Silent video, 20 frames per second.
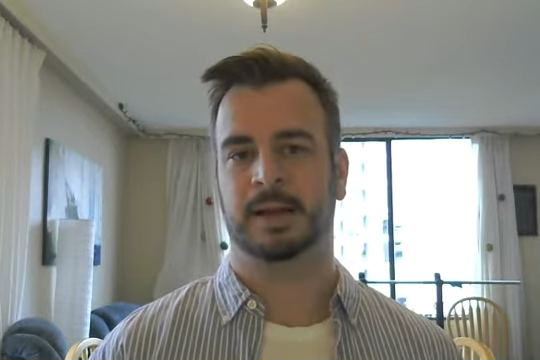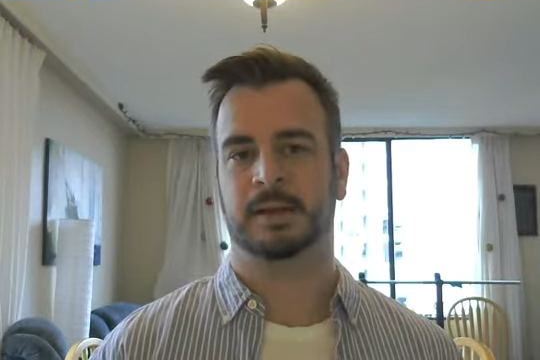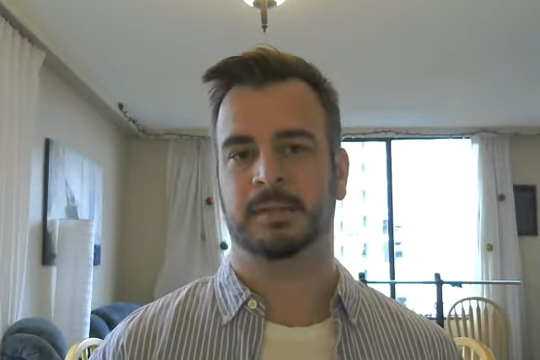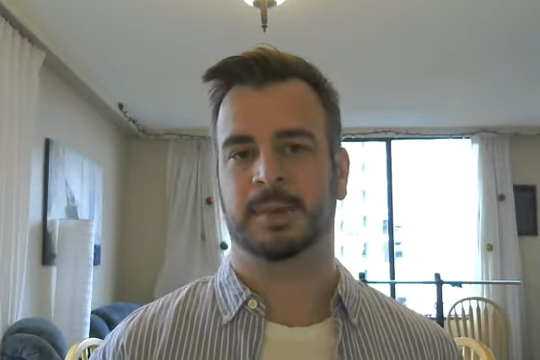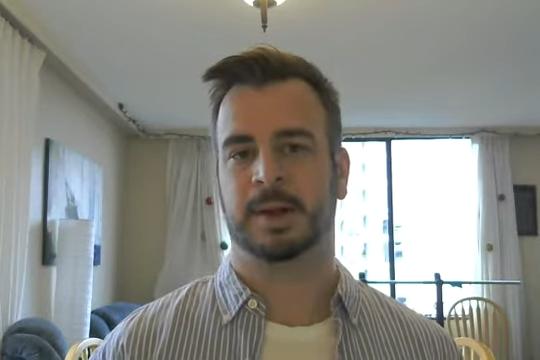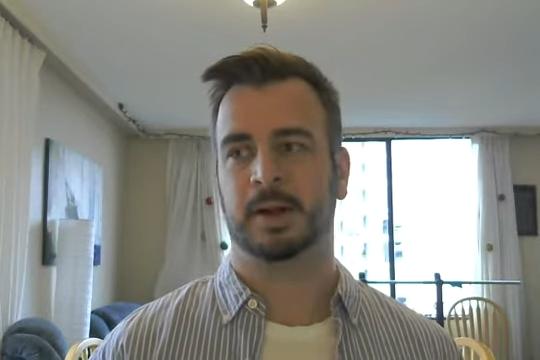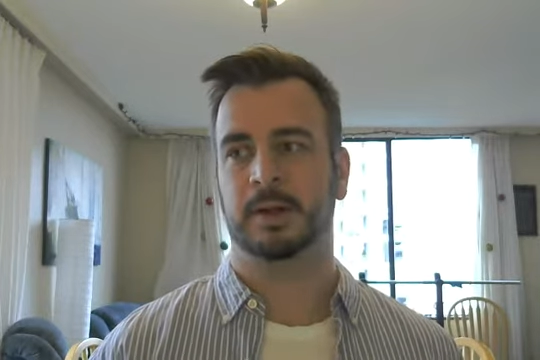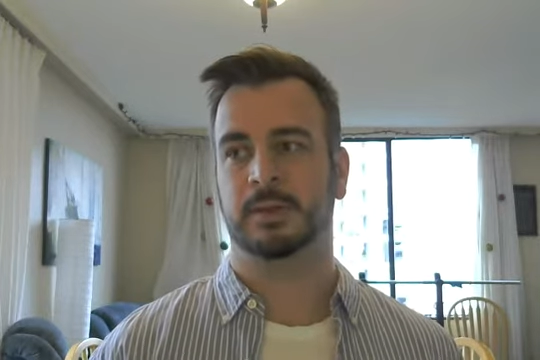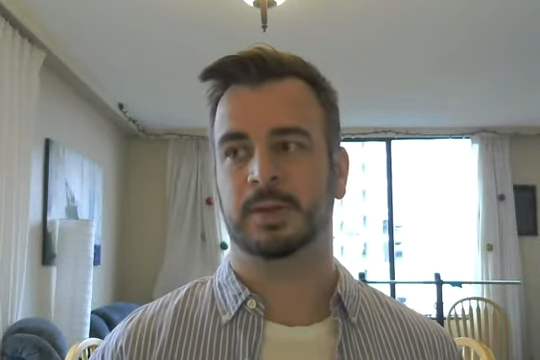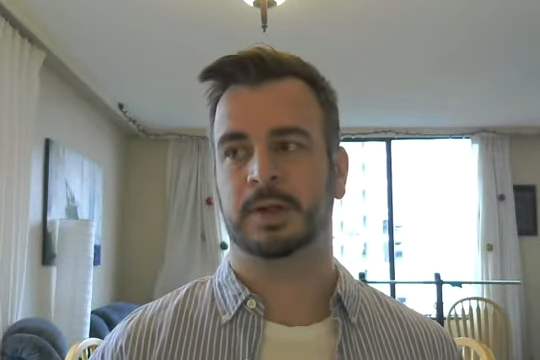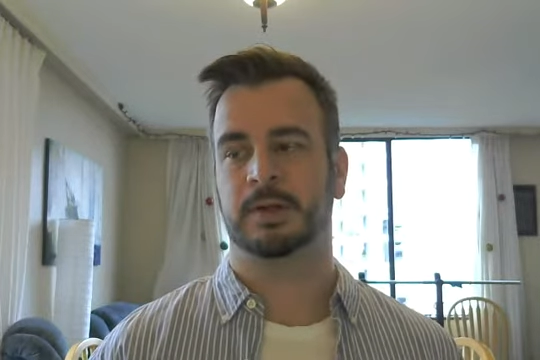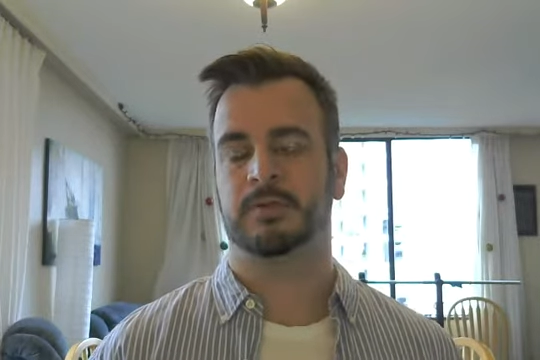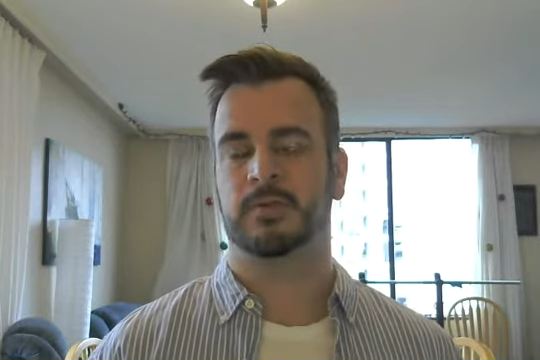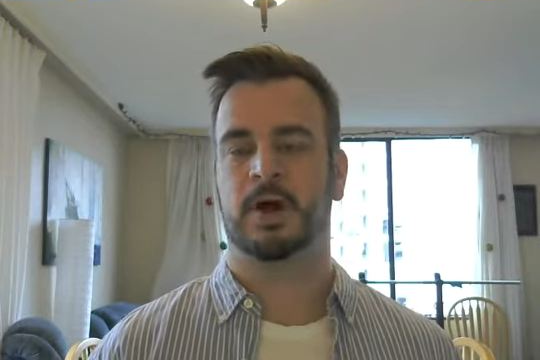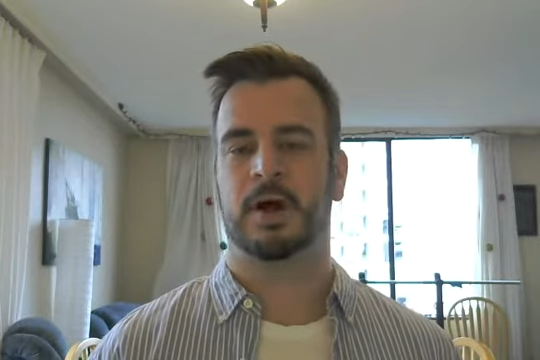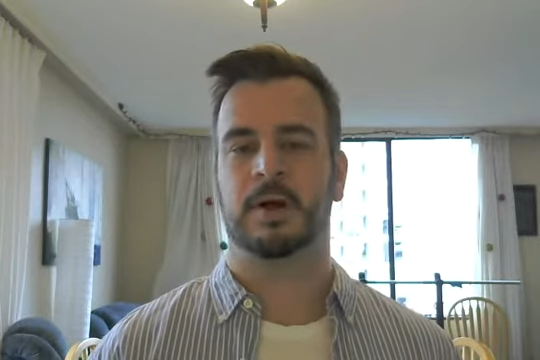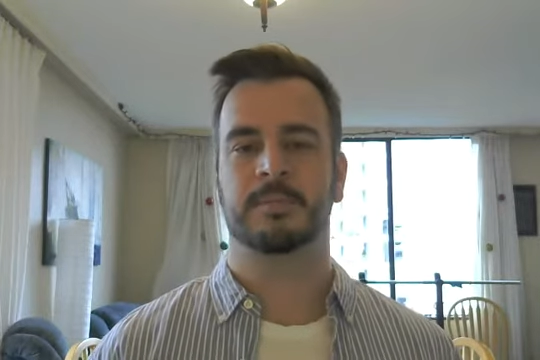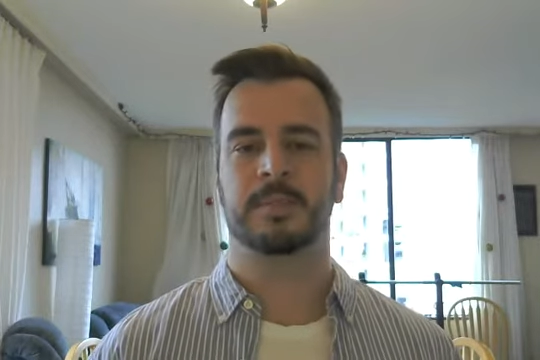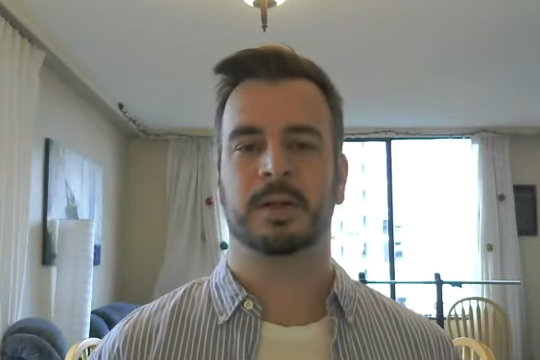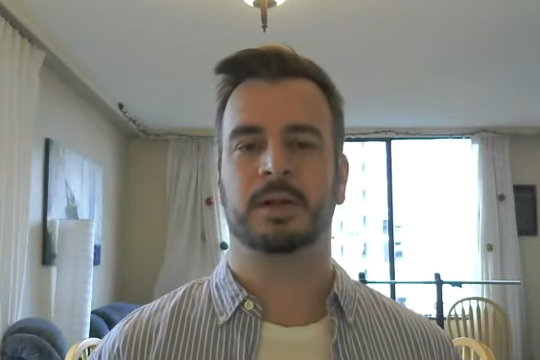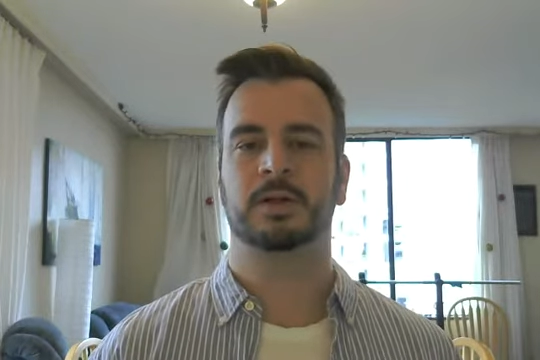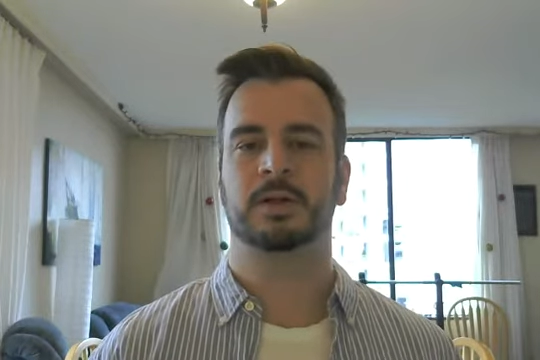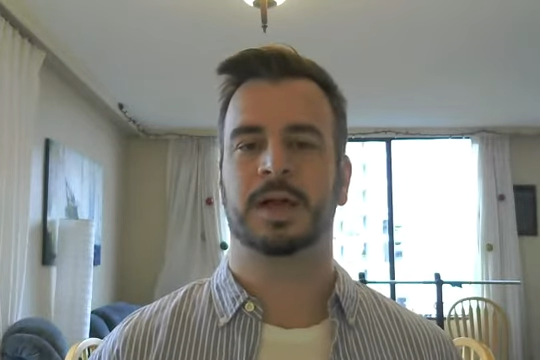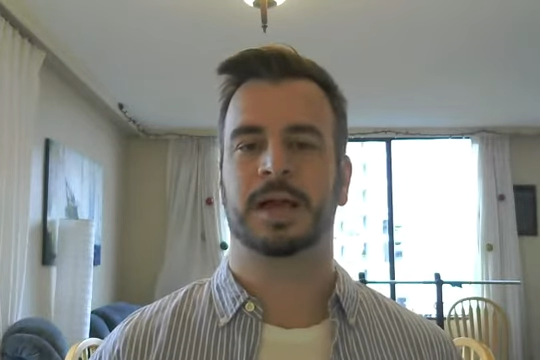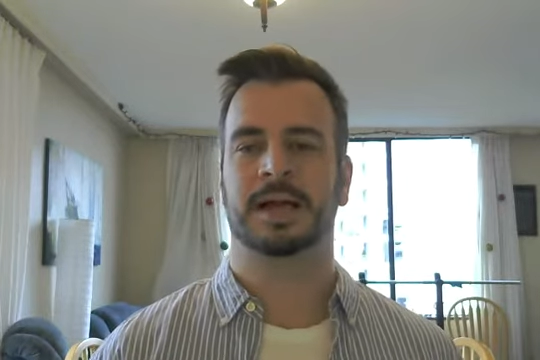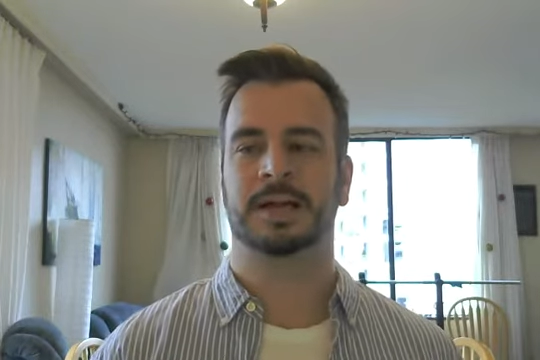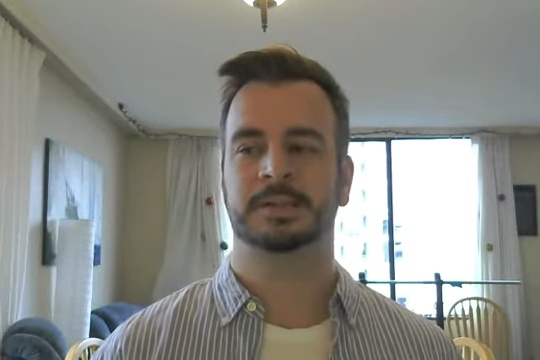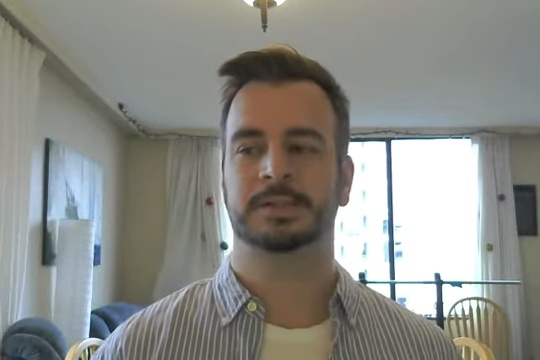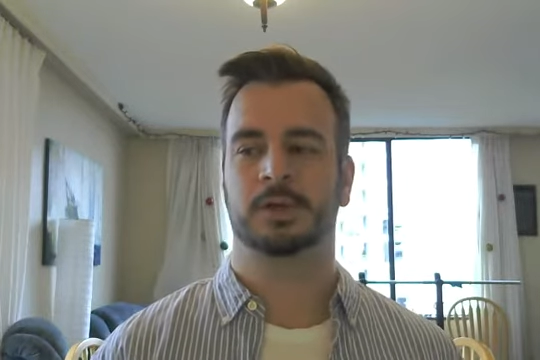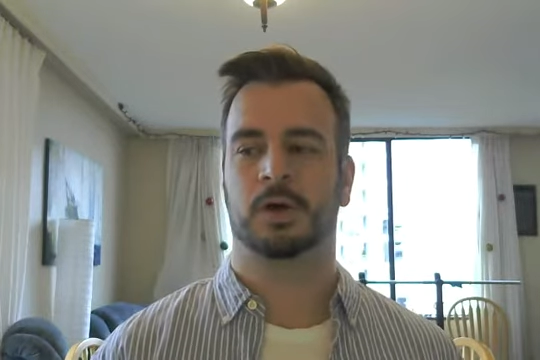apparently raw milk
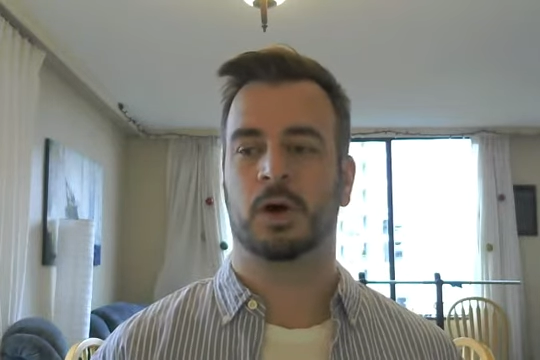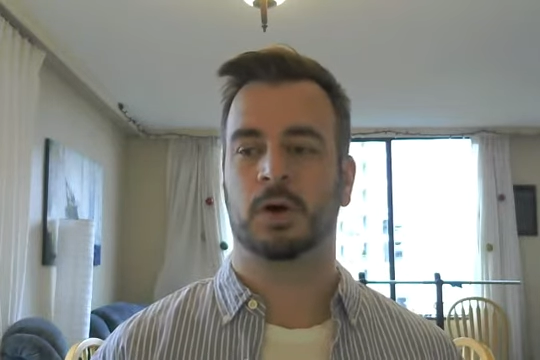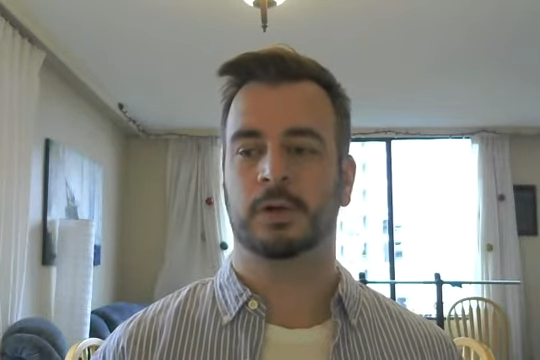has